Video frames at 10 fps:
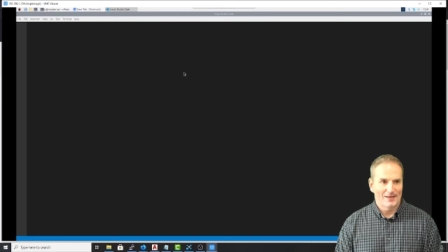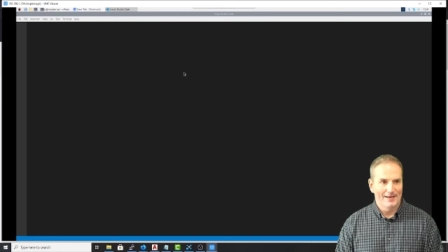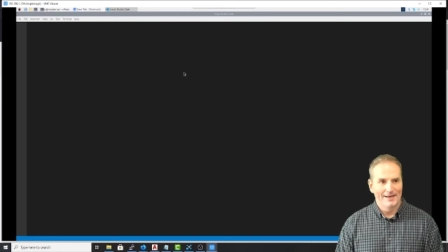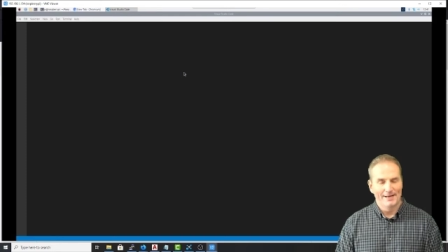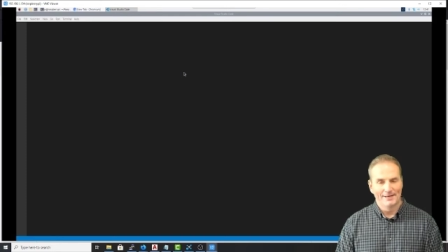
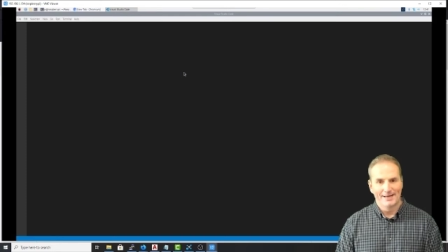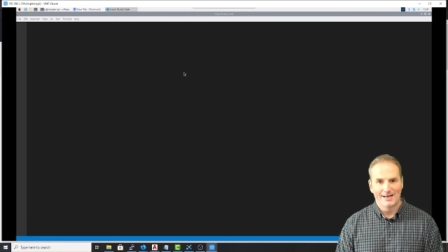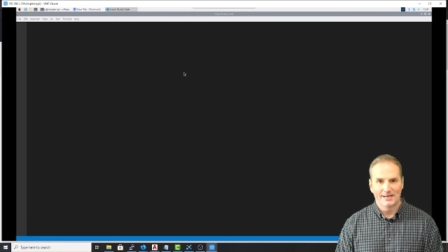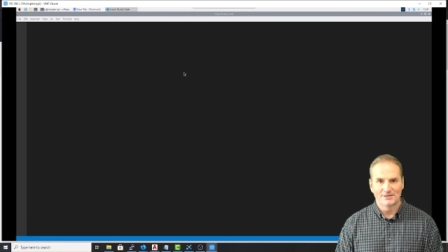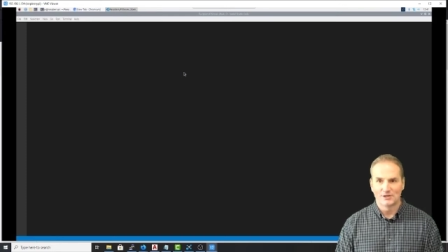And
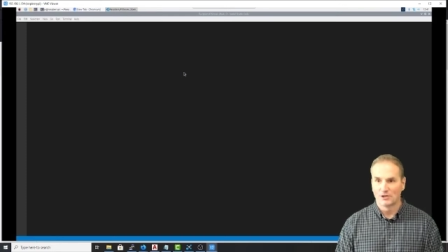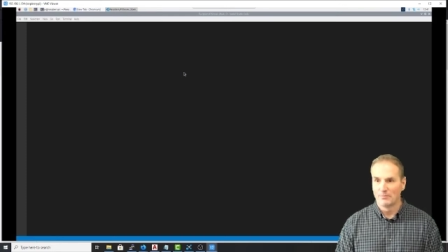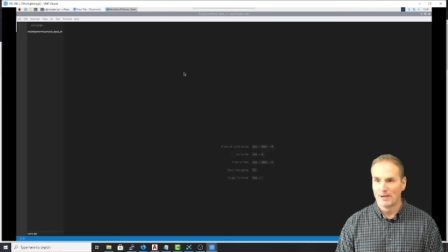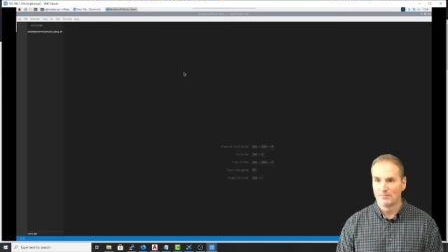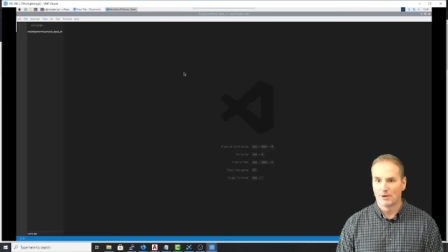I guess the only
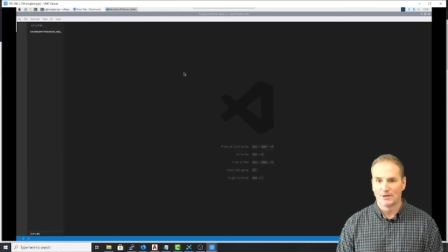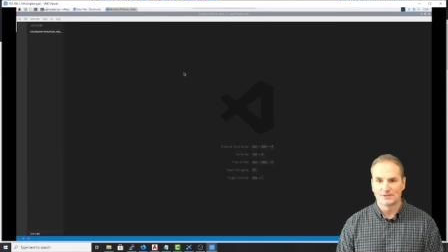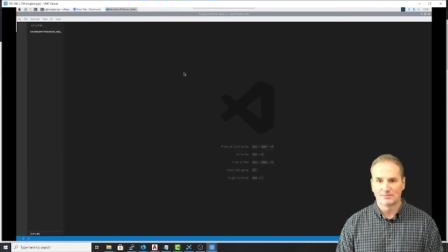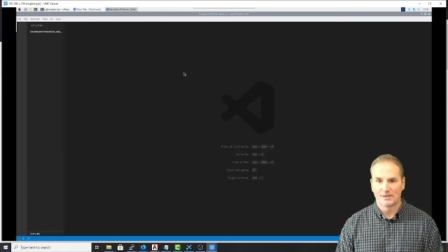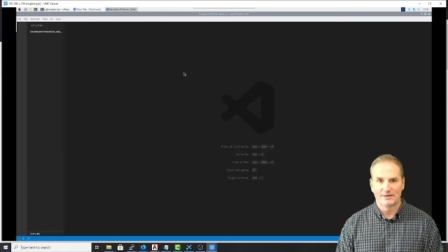bad part is
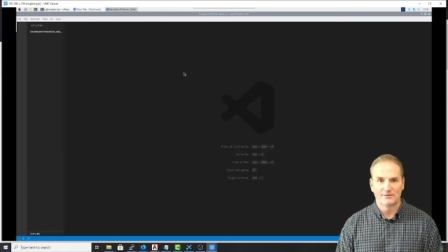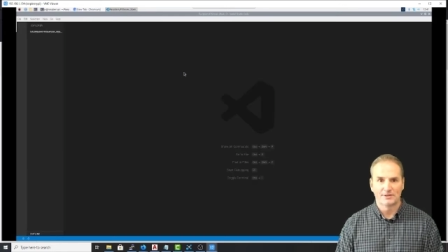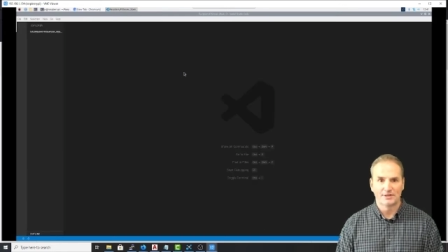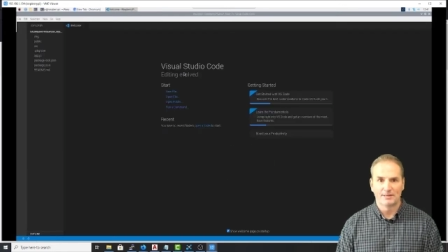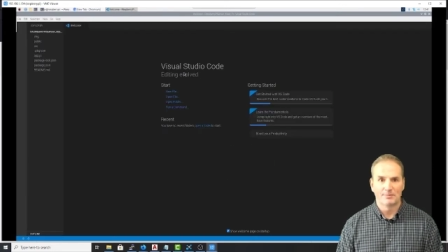I'm going to have to
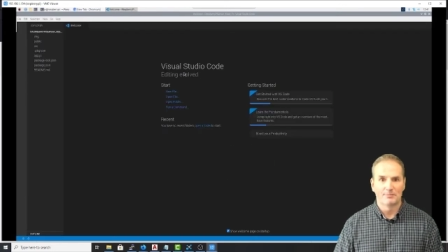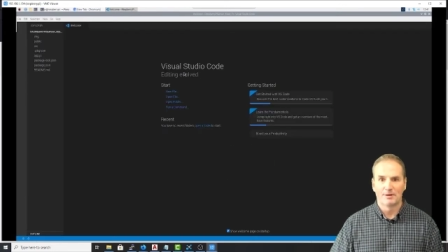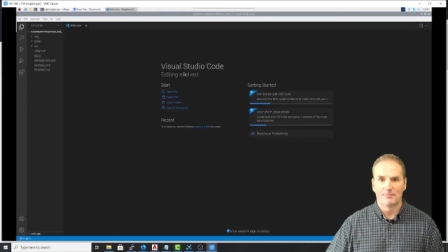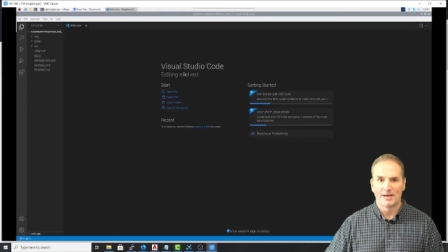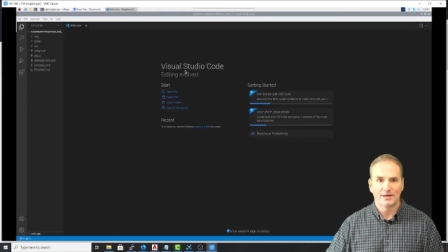type in my
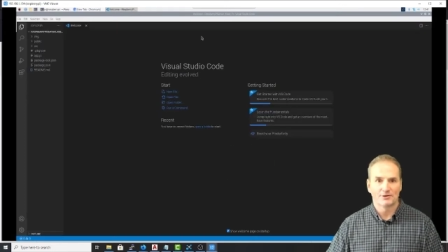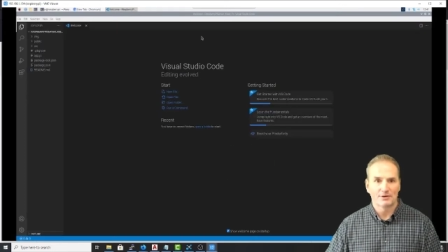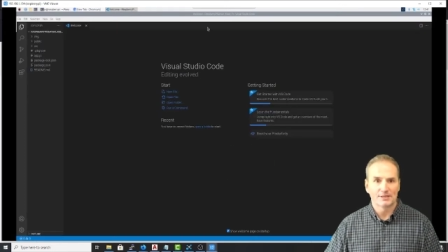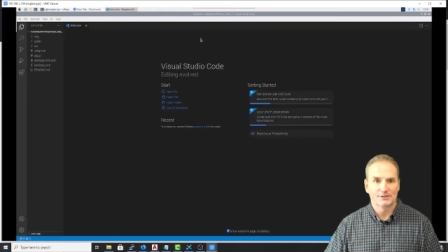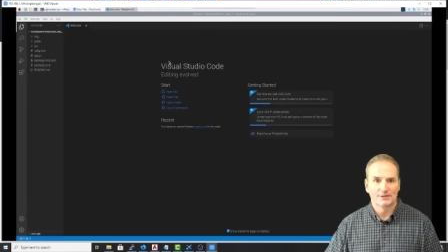MAC
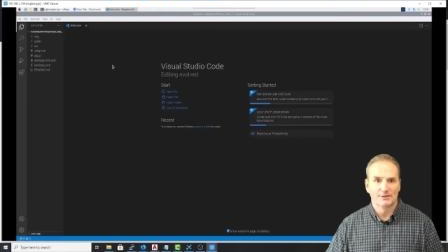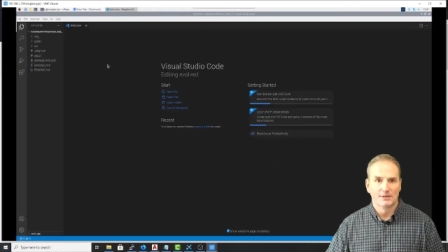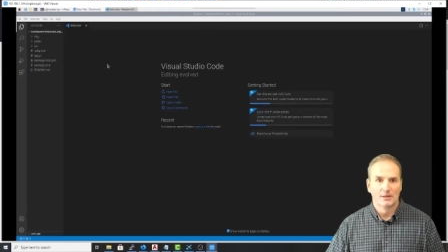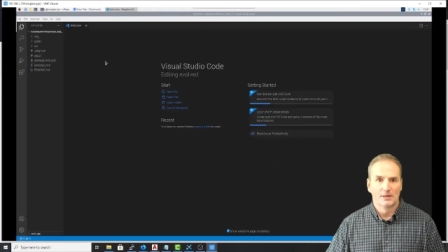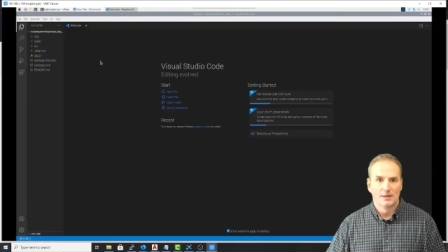address.
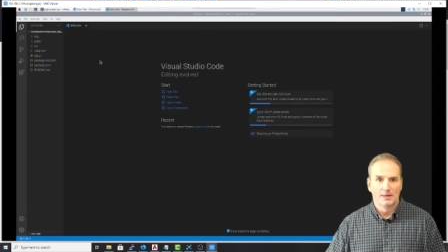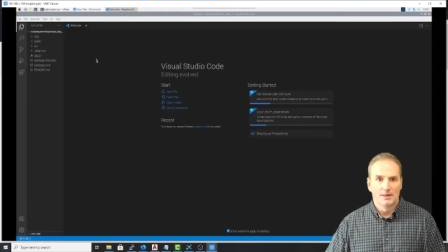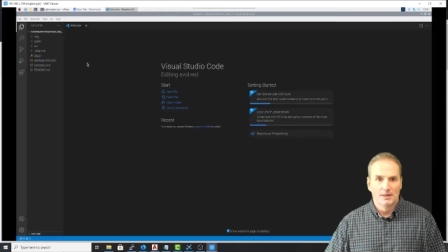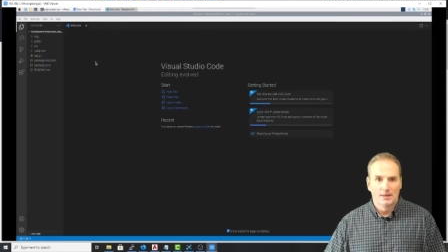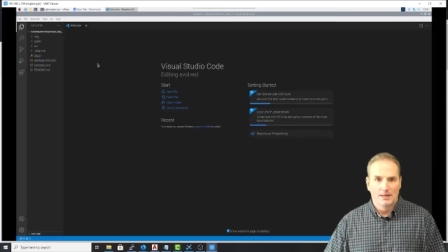
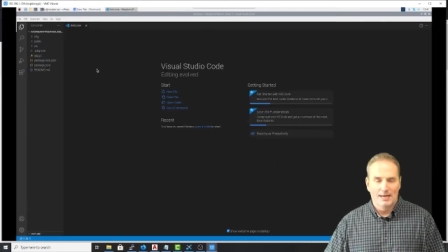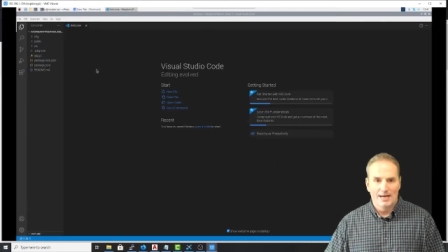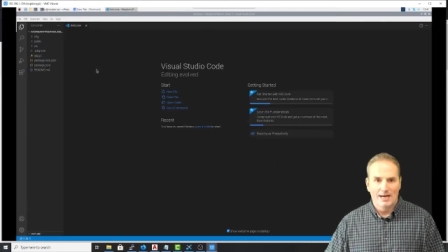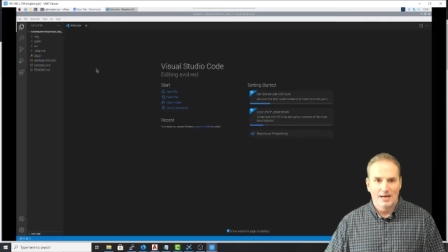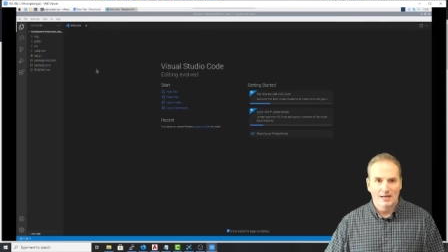
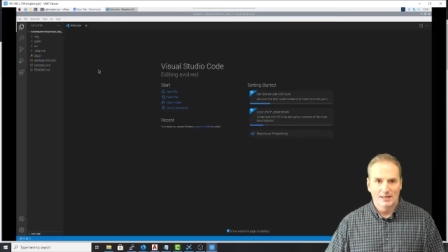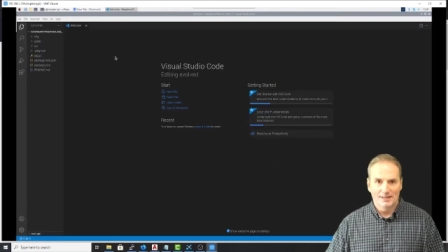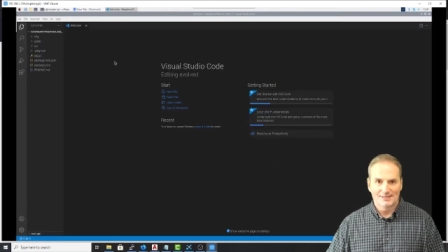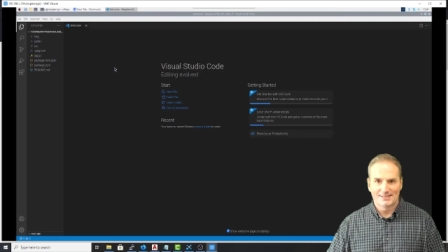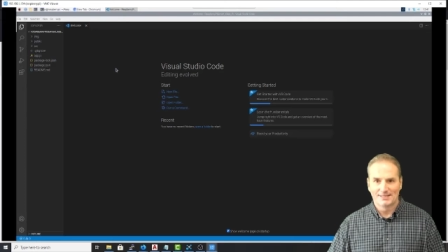
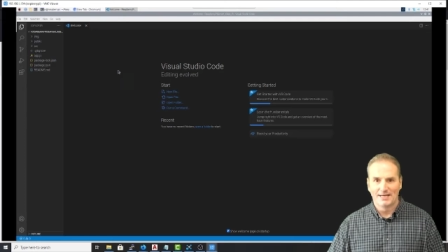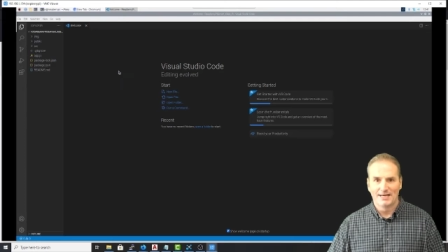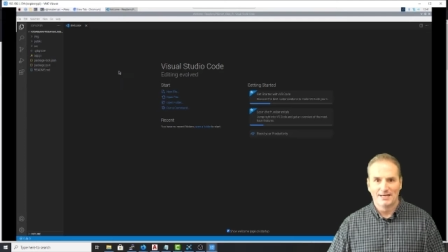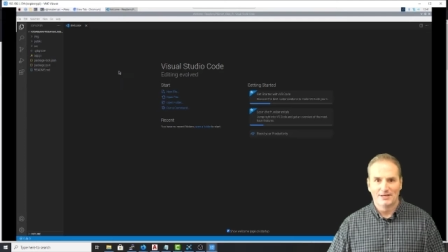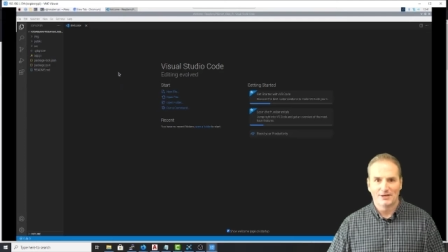Let's
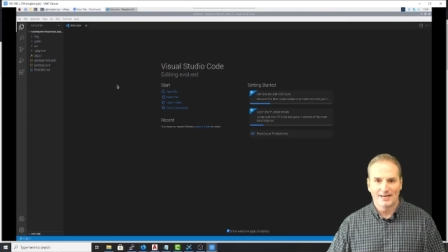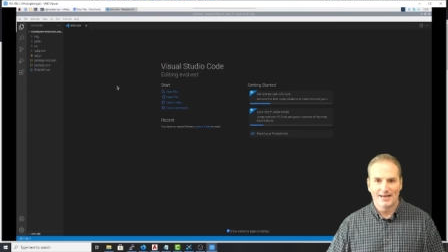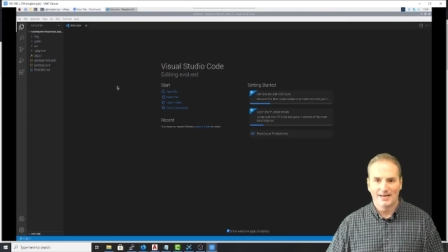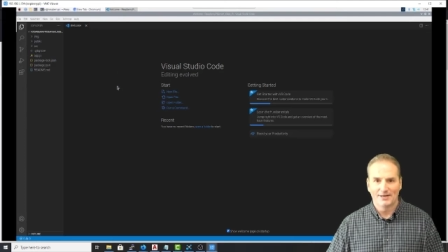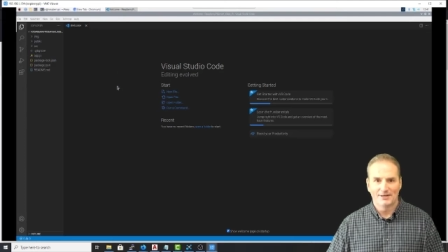see. You
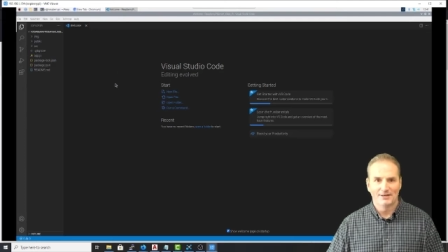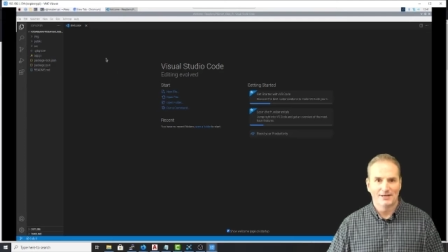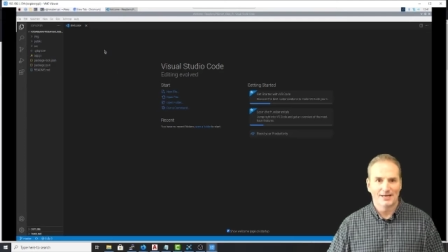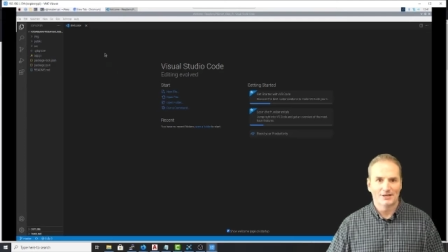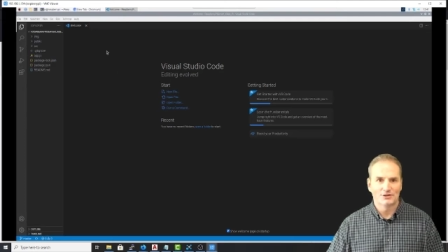
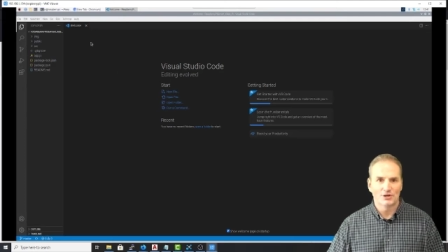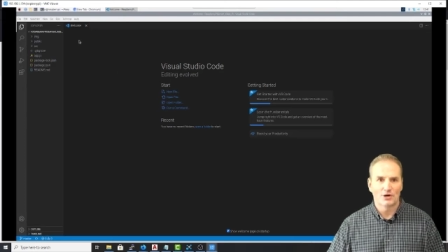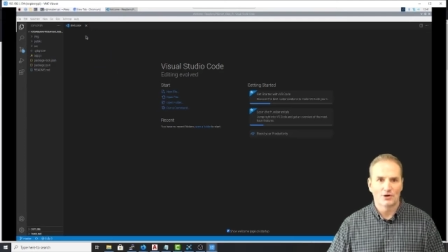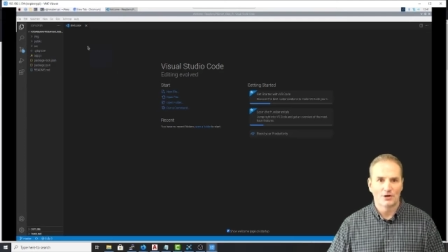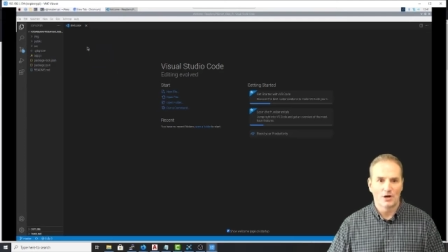got to
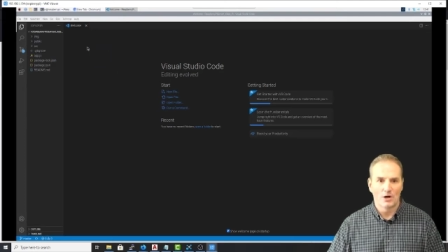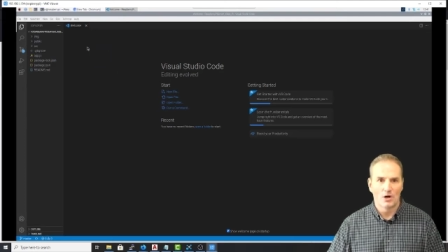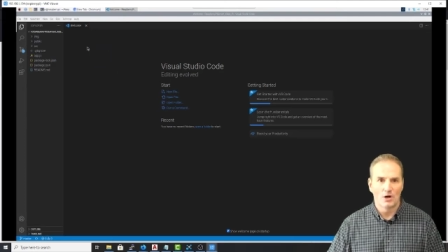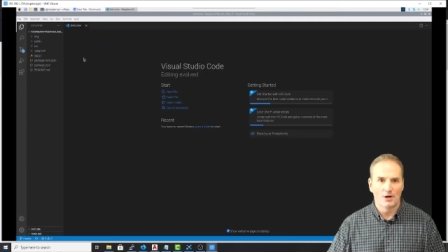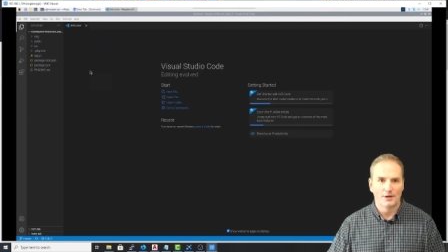turn
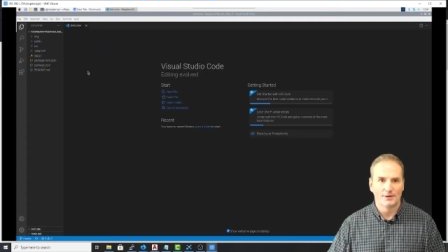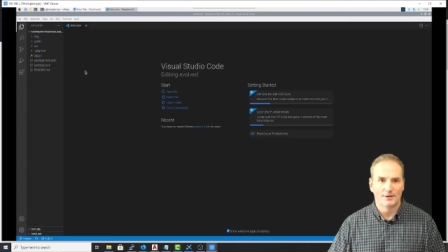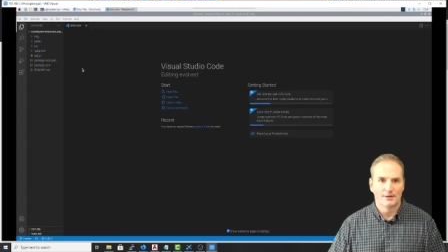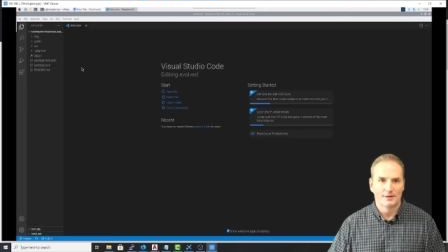on.